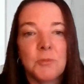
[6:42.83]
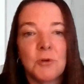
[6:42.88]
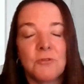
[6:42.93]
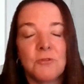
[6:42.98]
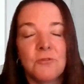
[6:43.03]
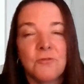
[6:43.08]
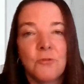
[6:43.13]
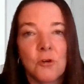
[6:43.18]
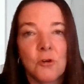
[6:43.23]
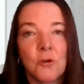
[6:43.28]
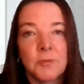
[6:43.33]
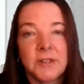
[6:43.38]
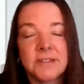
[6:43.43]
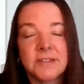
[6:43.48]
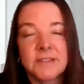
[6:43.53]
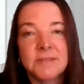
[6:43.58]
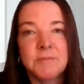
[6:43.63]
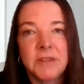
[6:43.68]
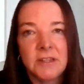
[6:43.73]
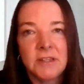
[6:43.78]

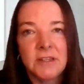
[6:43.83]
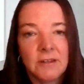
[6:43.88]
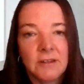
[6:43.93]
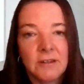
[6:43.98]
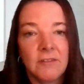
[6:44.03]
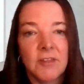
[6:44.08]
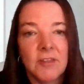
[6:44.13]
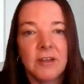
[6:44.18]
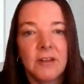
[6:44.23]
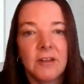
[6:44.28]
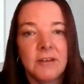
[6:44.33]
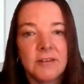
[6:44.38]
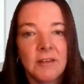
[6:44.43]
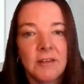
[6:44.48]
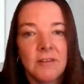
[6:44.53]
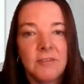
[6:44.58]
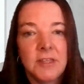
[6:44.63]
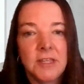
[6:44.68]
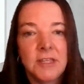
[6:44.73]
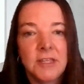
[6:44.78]
performance, meaning that
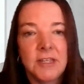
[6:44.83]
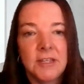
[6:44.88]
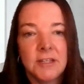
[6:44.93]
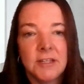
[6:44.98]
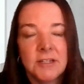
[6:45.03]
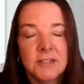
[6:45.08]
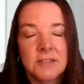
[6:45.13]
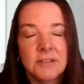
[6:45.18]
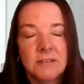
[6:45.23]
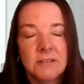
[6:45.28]
the